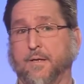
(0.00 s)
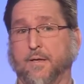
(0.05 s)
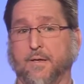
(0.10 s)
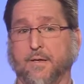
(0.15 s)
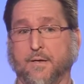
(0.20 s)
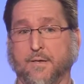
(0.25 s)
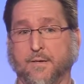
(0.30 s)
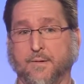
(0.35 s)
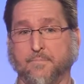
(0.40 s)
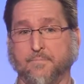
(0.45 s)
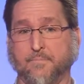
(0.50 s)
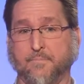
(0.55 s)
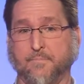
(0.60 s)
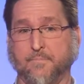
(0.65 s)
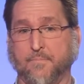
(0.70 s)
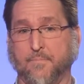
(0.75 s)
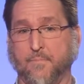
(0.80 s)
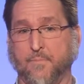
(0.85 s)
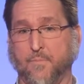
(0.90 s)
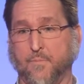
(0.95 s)
Um,
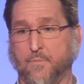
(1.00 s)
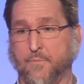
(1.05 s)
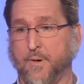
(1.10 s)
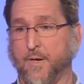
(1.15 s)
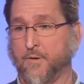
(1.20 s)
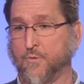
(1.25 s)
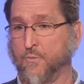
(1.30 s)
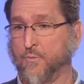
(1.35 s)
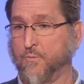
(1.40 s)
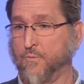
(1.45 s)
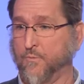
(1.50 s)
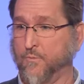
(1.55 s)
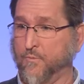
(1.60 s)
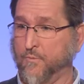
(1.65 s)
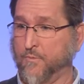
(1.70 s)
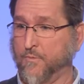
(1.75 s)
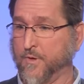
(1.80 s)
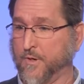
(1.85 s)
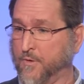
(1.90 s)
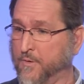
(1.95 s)
but
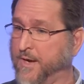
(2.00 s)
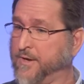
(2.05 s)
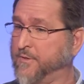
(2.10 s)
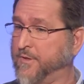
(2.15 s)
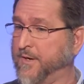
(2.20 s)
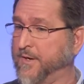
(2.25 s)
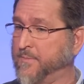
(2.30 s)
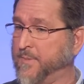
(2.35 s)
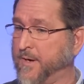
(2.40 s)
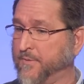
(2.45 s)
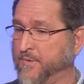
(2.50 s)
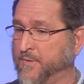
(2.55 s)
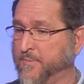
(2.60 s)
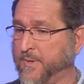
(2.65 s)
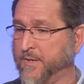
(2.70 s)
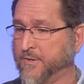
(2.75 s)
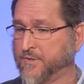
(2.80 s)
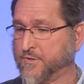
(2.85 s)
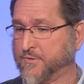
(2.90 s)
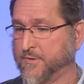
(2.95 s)
the great thing about the
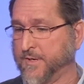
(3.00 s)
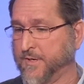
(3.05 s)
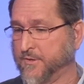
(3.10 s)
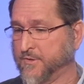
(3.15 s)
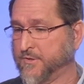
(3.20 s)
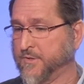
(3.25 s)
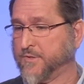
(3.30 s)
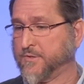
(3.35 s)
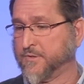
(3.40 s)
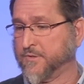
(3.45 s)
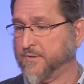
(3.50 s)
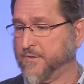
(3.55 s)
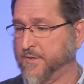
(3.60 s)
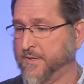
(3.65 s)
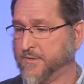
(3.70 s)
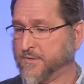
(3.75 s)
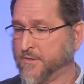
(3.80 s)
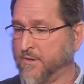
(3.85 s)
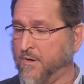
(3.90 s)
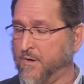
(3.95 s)
ministry is it's,
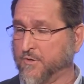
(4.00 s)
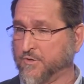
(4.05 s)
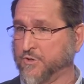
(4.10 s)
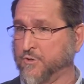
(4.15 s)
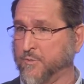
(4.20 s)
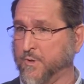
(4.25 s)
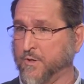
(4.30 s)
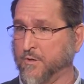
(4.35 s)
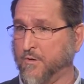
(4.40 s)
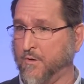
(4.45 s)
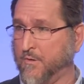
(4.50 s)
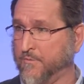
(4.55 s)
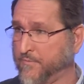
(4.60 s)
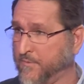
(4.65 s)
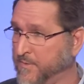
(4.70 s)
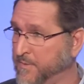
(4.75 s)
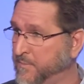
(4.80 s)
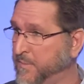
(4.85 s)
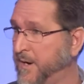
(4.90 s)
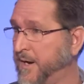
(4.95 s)
it's also a call
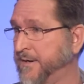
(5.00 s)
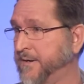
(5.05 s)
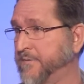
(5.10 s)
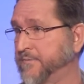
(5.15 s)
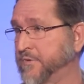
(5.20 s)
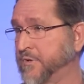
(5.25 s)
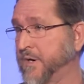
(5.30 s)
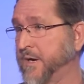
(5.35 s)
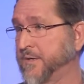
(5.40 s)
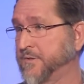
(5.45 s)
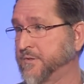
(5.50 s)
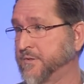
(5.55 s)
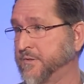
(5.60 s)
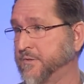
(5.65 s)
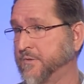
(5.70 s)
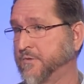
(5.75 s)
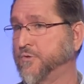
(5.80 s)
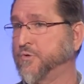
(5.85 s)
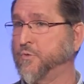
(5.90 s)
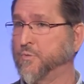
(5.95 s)
for the body of Christ
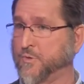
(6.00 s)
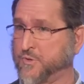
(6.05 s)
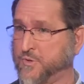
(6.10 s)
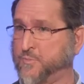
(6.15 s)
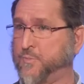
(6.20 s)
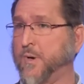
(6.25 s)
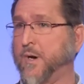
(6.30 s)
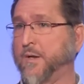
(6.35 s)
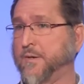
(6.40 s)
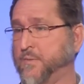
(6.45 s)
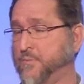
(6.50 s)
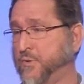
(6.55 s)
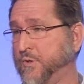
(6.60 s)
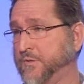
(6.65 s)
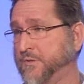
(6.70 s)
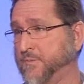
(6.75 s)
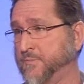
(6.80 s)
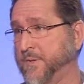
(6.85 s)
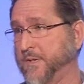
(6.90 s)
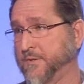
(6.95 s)
to respond to
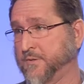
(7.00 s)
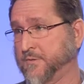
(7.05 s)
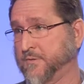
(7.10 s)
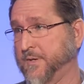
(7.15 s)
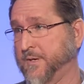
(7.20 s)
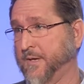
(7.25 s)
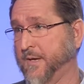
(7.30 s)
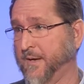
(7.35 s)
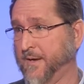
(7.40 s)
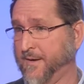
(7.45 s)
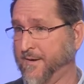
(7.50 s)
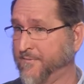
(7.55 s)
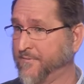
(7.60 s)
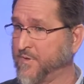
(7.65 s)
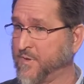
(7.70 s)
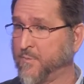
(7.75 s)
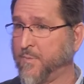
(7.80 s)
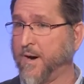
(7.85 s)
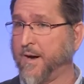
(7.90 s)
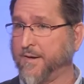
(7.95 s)
prison ministry, for
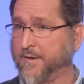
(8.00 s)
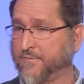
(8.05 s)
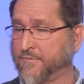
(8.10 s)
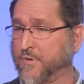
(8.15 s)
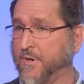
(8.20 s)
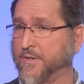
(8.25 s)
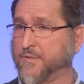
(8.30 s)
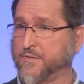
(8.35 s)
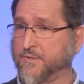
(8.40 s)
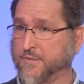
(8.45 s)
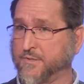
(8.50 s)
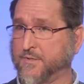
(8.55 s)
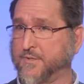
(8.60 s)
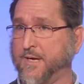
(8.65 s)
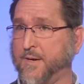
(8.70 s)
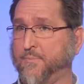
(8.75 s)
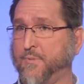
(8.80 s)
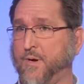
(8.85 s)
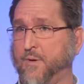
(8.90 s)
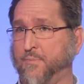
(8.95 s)
the body of Christ to
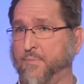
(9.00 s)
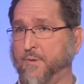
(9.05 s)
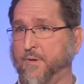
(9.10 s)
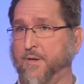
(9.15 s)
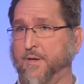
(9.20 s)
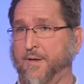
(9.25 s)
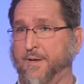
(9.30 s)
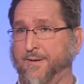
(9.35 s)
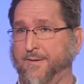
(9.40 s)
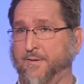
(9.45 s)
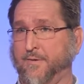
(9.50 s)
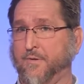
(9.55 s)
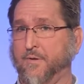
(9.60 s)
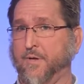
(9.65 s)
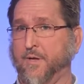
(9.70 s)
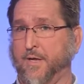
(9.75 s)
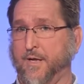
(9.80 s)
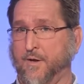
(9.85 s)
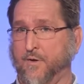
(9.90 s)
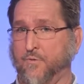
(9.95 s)
step up and,
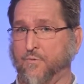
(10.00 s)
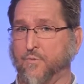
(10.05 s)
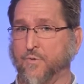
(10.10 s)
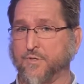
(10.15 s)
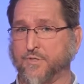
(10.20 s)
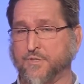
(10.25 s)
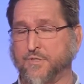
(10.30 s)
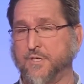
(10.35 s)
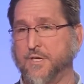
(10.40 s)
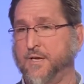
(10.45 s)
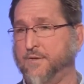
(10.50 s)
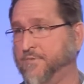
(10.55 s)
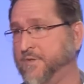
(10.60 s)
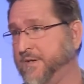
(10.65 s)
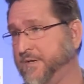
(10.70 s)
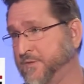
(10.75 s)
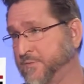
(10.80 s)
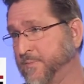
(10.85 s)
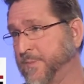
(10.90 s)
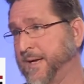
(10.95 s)
and receive
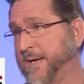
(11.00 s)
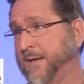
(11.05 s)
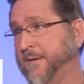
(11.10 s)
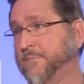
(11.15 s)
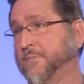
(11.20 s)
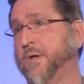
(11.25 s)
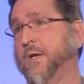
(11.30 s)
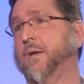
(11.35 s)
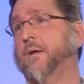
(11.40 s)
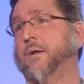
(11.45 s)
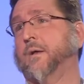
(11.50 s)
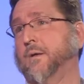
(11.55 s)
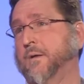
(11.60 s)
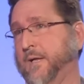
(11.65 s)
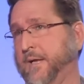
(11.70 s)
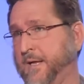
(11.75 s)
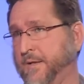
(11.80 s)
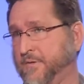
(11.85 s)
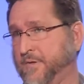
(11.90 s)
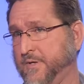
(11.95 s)
these men
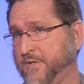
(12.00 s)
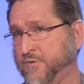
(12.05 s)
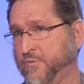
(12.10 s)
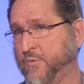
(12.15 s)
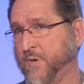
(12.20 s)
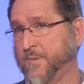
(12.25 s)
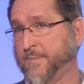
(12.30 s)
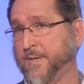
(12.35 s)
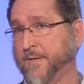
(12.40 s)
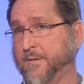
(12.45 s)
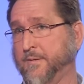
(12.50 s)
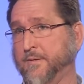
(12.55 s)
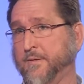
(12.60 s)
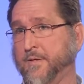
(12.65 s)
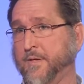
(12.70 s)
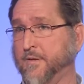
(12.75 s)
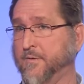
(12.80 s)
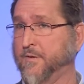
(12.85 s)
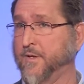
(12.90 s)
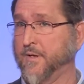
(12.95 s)
and these women
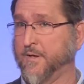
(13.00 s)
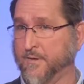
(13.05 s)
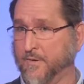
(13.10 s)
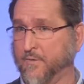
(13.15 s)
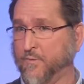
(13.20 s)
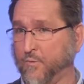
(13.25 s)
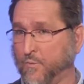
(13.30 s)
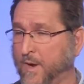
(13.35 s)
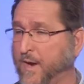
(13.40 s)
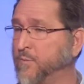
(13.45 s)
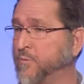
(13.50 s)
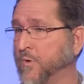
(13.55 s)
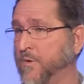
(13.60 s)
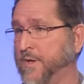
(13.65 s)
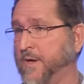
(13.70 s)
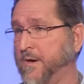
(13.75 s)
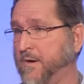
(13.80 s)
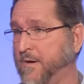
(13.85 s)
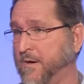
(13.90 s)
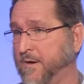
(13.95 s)
in, right where
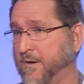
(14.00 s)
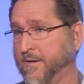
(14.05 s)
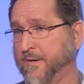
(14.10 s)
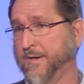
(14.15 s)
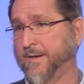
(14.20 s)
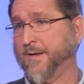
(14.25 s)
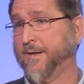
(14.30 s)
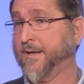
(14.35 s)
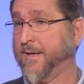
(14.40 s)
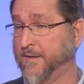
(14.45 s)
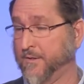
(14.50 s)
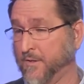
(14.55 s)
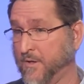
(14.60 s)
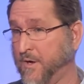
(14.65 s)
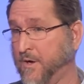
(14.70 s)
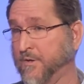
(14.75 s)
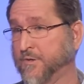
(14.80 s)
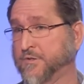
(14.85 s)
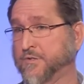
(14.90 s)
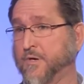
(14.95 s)
they are and
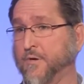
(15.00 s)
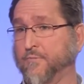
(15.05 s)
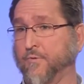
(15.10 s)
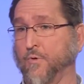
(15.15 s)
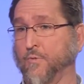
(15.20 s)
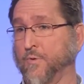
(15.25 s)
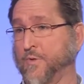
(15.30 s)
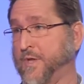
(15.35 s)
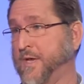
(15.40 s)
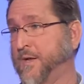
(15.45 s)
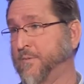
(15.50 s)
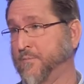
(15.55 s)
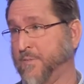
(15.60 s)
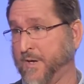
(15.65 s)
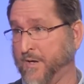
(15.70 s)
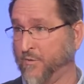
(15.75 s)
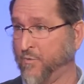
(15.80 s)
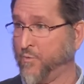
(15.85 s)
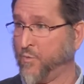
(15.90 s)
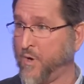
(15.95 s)
long suffer with them
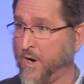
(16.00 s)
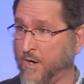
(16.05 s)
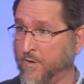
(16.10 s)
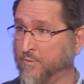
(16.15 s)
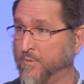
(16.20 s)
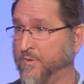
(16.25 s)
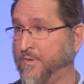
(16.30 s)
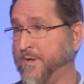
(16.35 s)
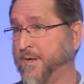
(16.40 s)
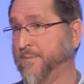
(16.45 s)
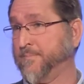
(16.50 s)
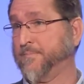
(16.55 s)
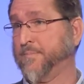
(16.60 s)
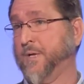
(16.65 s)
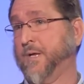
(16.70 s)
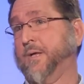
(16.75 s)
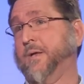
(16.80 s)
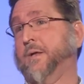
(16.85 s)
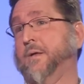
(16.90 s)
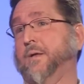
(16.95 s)
and walk with them
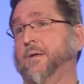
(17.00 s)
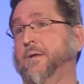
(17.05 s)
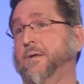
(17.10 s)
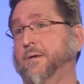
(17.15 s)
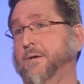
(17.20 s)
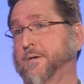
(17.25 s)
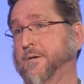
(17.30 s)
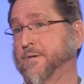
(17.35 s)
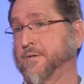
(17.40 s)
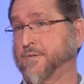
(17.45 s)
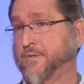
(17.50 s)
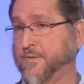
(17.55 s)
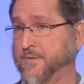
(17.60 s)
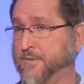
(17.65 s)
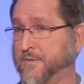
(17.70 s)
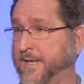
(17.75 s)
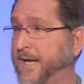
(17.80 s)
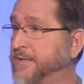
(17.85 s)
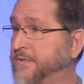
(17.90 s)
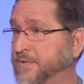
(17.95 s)
because
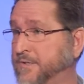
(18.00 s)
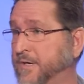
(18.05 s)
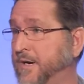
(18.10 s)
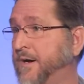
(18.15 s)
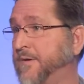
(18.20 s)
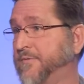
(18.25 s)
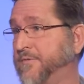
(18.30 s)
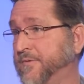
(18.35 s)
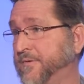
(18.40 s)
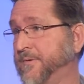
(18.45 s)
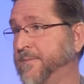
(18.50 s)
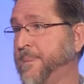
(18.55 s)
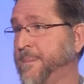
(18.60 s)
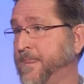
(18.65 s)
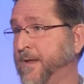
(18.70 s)
that's tough.